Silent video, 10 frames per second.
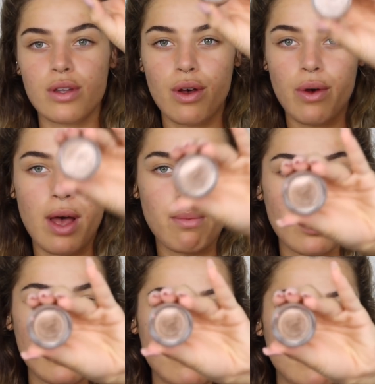so I'm
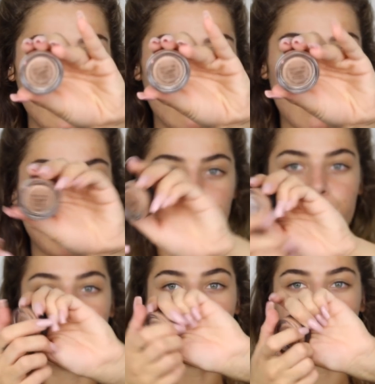gonna use my
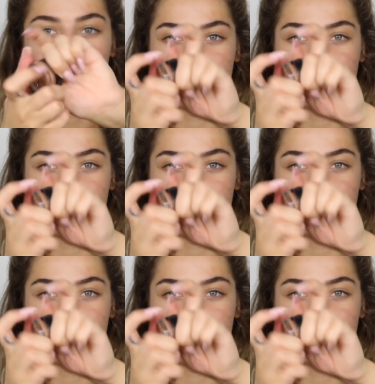groundwork